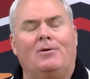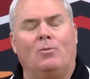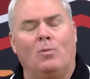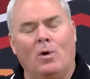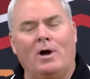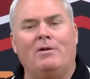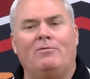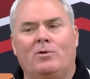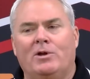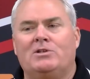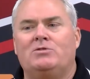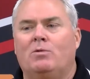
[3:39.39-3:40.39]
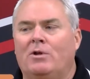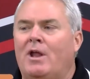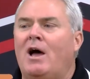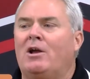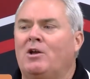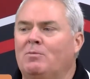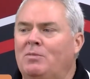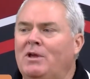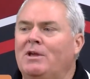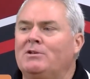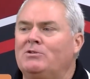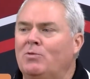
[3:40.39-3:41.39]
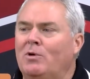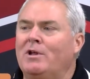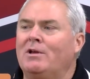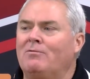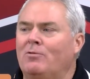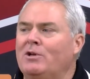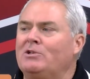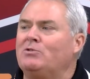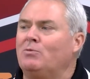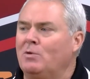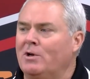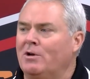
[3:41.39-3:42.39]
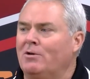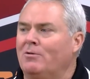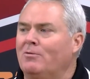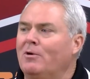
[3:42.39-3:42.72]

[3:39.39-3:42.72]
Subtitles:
One of which will not compete, 20 of which will.